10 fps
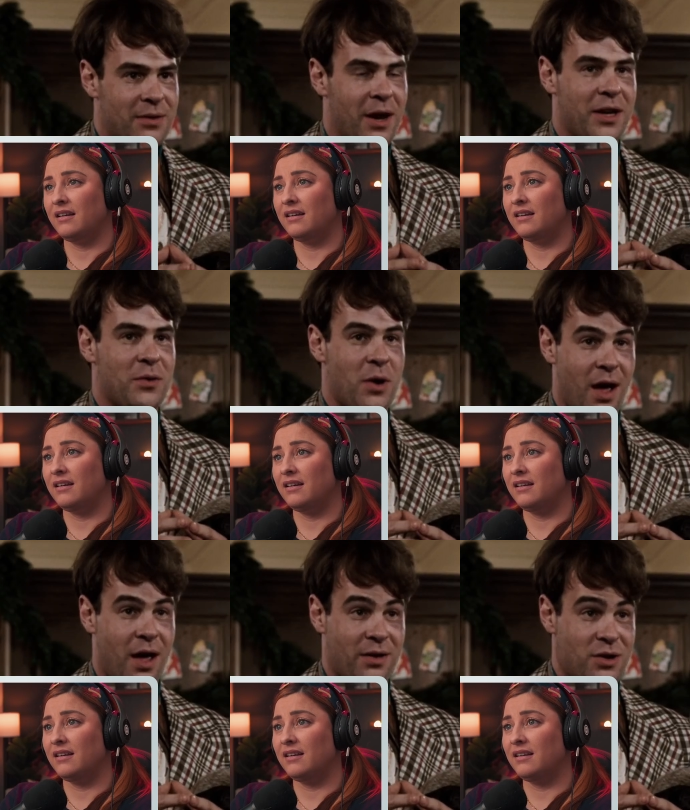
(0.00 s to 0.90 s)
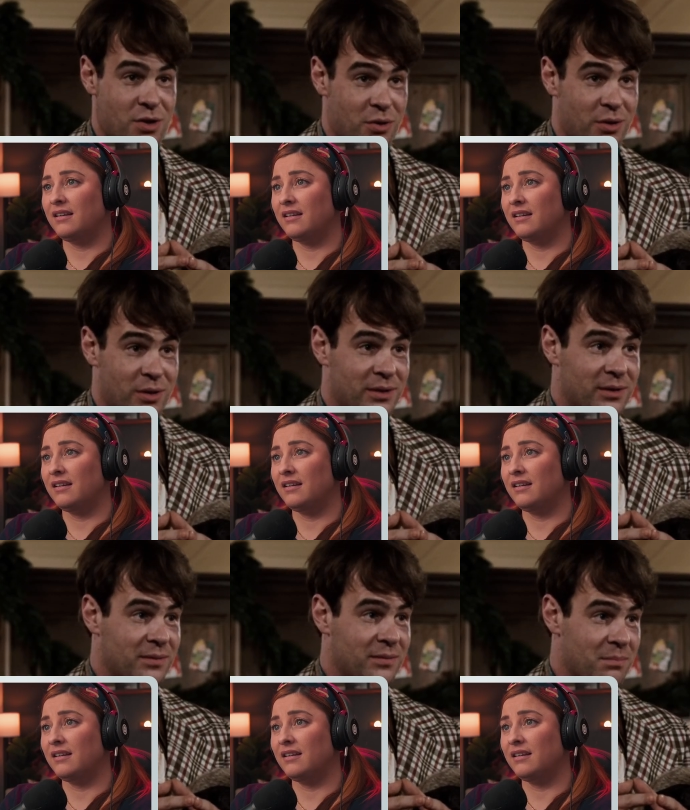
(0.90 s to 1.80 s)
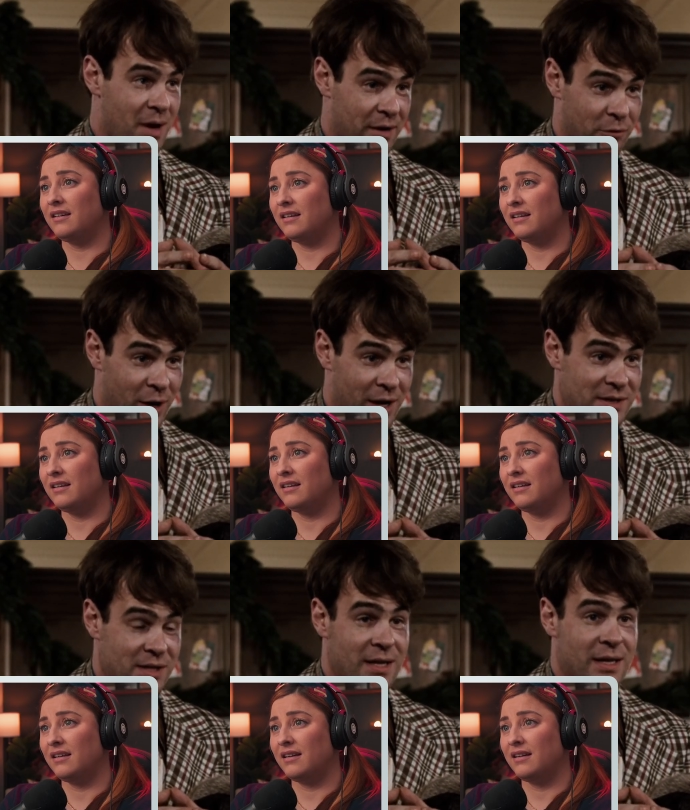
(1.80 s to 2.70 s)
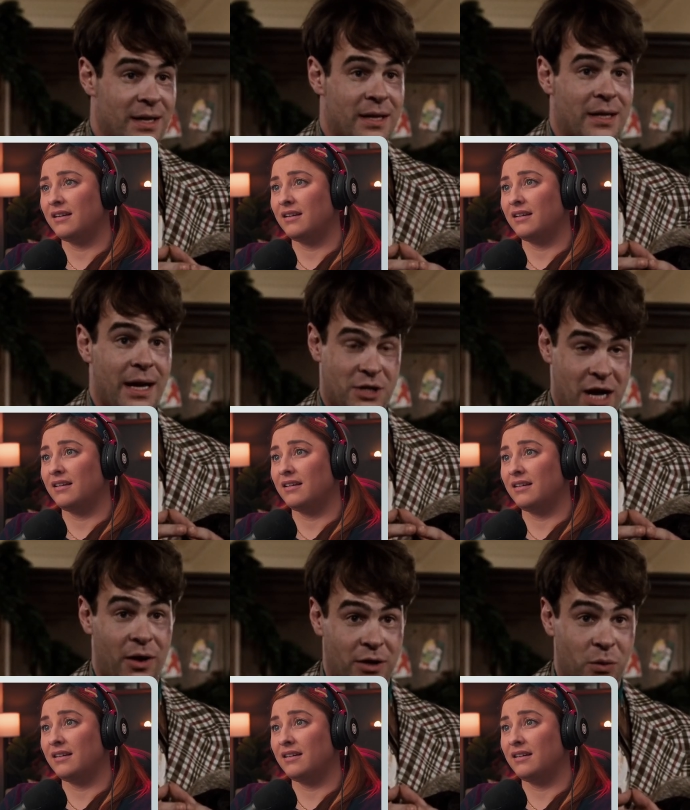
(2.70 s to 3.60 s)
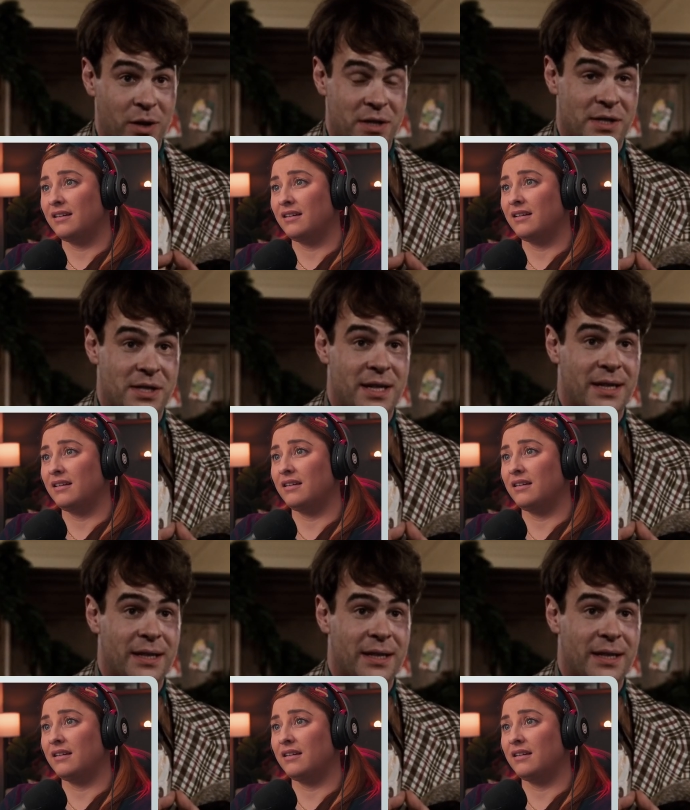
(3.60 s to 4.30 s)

Speaker 1: That I can rely on you, my friends, as character witnesses.